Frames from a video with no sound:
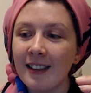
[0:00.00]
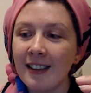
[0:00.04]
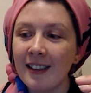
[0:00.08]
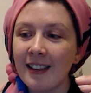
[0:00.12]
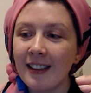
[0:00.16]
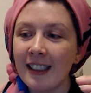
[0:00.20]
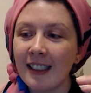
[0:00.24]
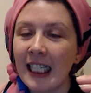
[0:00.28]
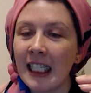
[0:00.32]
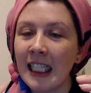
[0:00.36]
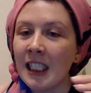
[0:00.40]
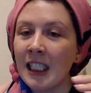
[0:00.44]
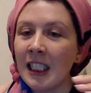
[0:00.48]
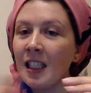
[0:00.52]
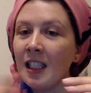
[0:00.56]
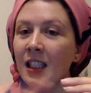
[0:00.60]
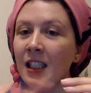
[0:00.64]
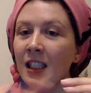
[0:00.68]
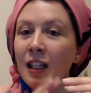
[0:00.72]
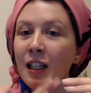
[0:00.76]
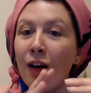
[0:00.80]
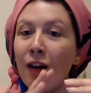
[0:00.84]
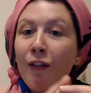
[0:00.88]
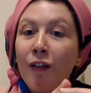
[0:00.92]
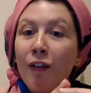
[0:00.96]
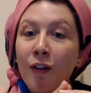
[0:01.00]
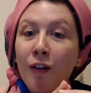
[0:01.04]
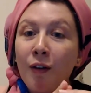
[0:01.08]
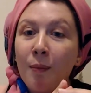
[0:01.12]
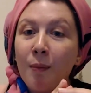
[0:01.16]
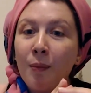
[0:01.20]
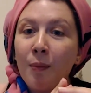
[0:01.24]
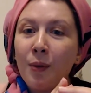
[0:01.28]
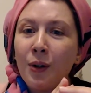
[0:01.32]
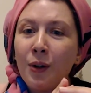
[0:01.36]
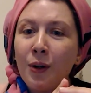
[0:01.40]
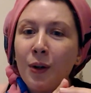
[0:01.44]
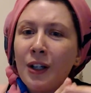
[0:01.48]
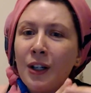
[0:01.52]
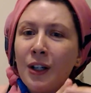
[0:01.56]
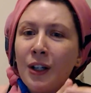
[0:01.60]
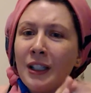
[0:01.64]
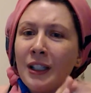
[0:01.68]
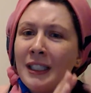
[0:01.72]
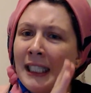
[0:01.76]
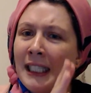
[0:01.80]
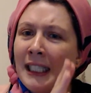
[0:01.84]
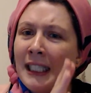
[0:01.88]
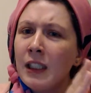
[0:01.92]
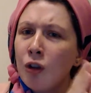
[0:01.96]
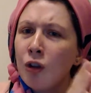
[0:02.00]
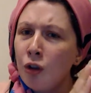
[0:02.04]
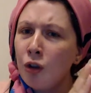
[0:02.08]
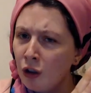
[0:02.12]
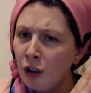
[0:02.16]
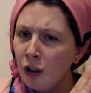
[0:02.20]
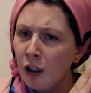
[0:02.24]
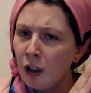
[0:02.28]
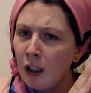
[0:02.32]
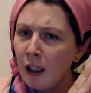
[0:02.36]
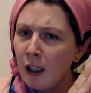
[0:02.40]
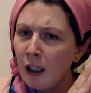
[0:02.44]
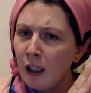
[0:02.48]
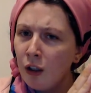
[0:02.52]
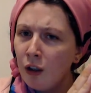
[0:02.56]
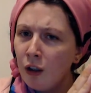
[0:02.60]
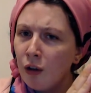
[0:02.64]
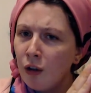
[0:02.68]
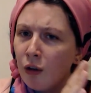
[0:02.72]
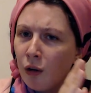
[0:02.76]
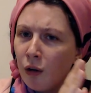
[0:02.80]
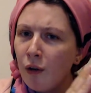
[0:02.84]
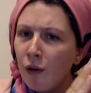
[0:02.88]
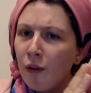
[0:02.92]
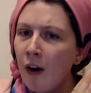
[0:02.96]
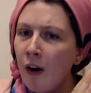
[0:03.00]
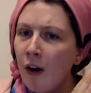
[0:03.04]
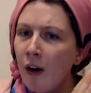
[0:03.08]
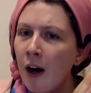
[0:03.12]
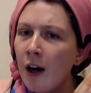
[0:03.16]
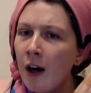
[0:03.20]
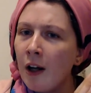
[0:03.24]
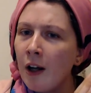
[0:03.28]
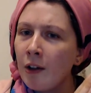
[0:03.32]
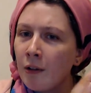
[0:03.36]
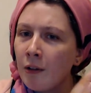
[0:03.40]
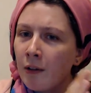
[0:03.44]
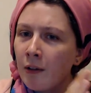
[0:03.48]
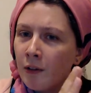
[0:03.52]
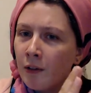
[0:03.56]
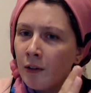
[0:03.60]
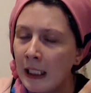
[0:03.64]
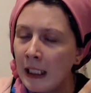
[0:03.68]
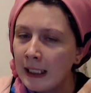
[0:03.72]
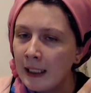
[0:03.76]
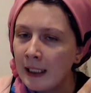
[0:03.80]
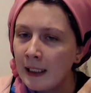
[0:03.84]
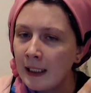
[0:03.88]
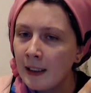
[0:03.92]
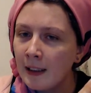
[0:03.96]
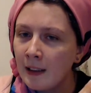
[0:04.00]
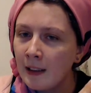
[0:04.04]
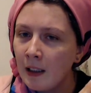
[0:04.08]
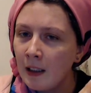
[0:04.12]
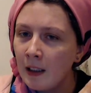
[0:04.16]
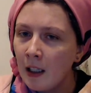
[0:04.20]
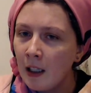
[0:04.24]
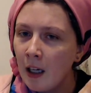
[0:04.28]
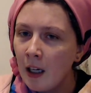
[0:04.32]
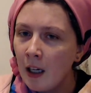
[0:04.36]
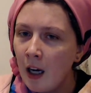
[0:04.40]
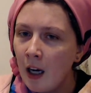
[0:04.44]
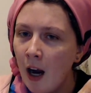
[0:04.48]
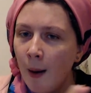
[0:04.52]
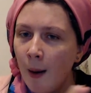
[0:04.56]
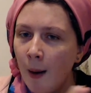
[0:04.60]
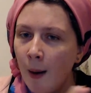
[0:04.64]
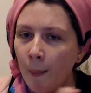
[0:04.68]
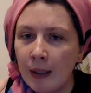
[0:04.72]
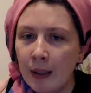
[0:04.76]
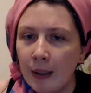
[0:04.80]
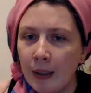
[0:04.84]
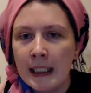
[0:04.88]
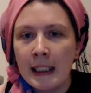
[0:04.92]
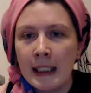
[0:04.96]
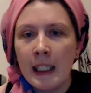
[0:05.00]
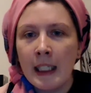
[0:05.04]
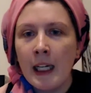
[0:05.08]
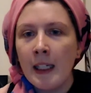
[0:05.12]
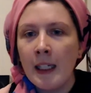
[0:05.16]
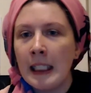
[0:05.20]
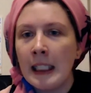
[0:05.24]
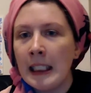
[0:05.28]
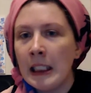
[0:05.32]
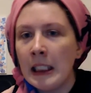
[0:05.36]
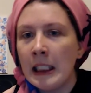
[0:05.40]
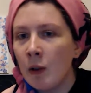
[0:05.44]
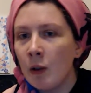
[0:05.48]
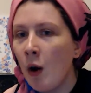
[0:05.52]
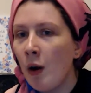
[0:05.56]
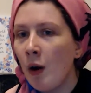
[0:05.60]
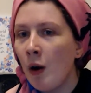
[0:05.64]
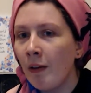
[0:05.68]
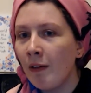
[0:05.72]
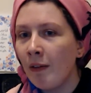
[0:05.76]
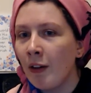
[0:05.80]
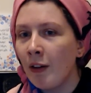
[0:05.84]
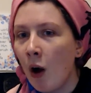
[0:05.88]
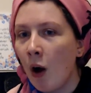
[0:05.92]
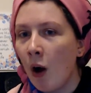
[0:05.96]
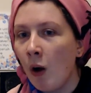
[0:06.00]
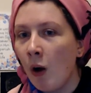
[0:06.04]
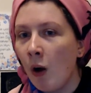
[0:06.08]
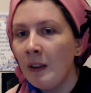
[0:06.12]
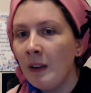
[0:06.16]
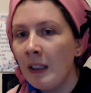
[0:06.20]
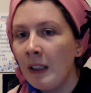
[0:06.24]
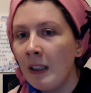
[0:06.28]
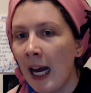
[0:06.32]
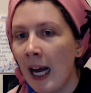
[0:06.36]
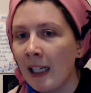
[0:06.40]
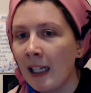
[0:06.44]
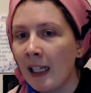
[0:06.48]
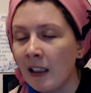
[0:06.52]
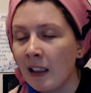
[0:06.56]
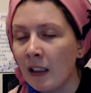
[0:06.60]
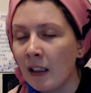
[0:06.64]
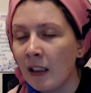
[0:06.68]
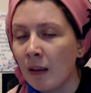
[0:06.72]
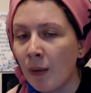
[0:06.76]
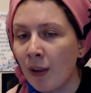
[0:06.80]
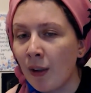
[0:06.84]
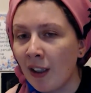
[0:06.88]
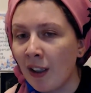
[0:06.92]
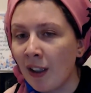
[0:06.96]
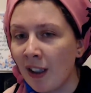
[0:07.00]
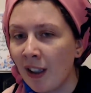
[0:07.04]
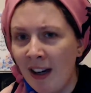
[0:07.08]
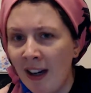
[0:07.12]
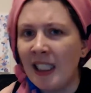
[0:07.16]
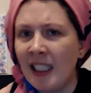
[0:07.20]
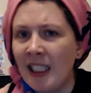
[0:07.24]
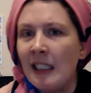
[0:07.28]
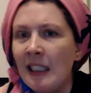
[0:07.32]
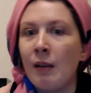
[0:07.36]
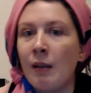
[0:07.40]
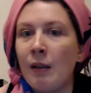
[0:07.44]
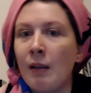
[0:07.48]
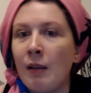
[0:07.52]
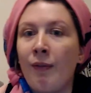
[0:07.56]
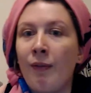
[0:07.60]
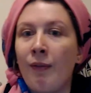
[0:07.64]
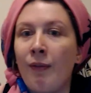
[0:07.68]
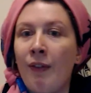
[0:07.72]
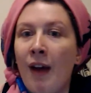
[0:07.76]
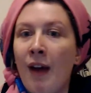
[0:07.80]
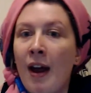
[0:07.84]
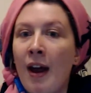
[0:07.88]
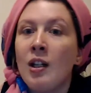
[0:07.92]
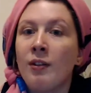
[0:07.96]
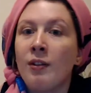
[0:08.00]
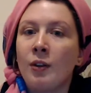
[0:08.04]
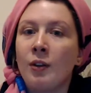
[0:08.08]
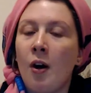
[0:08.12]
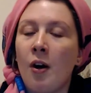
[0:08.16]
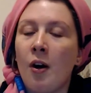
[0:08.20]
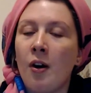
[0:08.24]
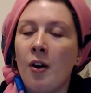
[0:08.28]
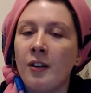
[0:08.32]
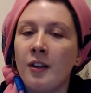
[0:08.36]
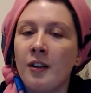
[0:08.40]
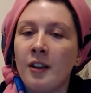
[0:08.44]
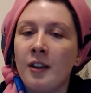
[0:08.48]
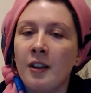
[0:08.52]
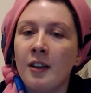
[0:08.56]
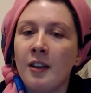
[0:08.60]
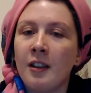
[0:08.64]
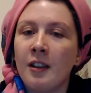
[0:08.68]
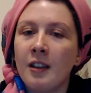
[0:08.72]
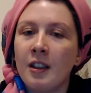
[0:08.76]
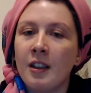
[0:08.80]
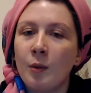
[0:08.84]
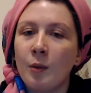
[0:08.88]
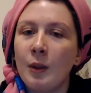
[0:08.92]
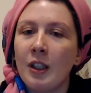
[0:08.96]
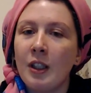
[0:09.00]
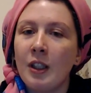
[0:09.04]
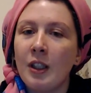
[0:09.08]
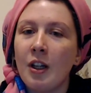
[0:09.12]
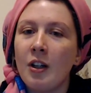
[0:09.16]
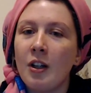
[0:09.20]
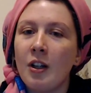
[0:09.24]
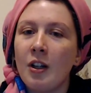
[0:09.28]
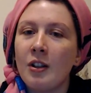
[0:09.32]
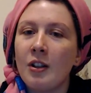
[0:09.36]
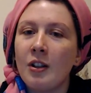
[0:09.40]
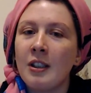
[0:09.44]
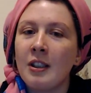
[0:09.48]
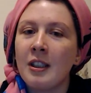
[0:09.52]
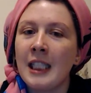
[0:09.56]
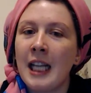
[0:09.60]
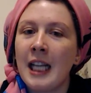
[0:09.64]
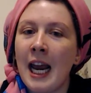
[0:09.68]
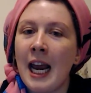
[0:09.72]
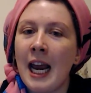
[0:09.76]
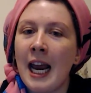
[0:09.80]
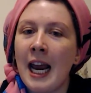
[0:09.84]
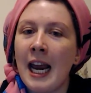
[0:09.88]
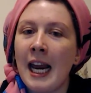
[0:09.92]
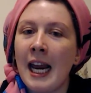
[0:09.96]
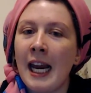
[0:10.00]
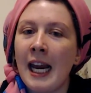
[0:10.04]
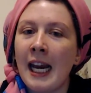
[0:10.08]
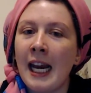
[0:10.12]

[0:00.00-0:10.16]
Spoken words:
is a different, because he's good, the good Father of Jesus. But this God of the Old Testament is this vengeful God. So we're going to say,